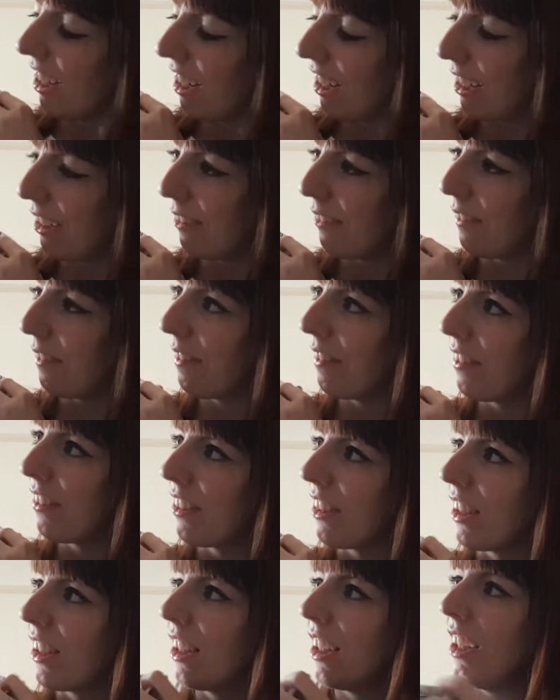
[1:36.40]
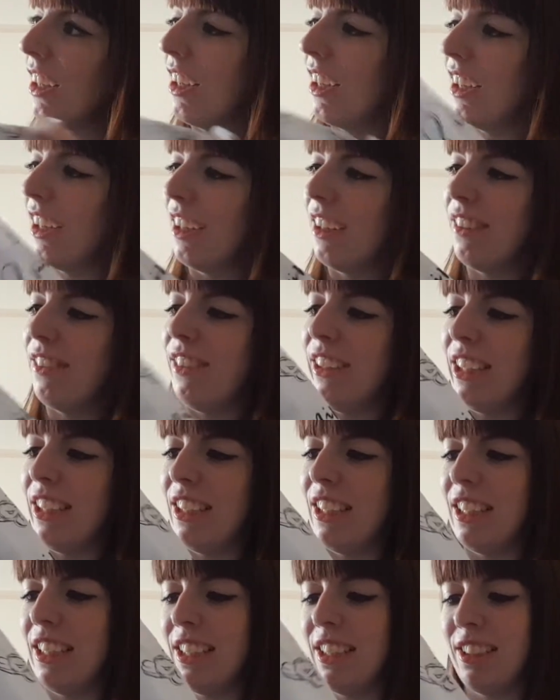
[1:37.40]
I think
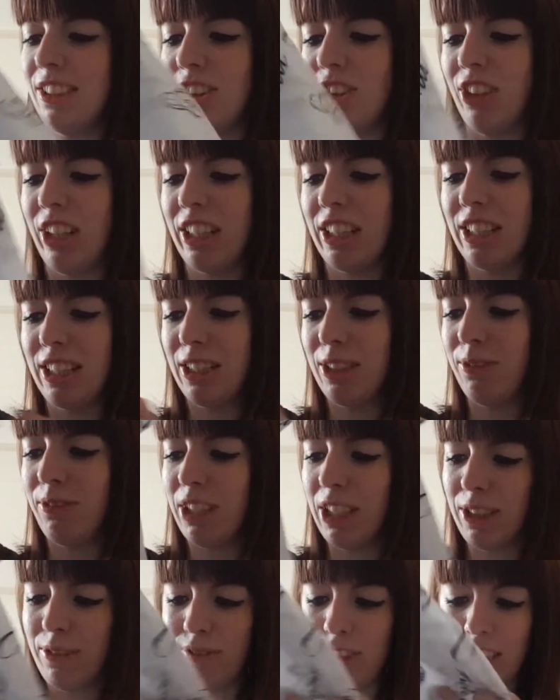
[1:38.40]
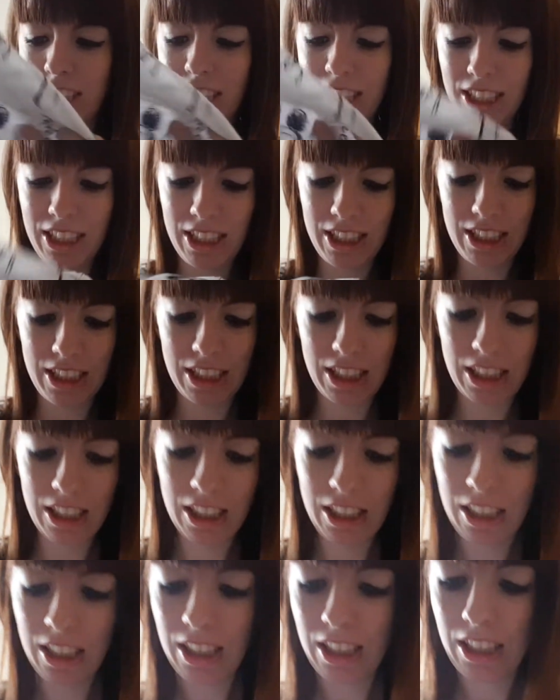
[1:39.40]
this attracted me because,
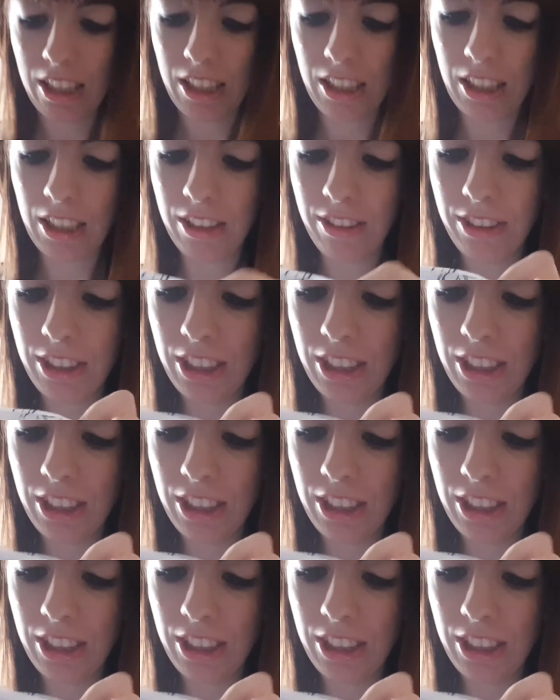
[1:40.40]
if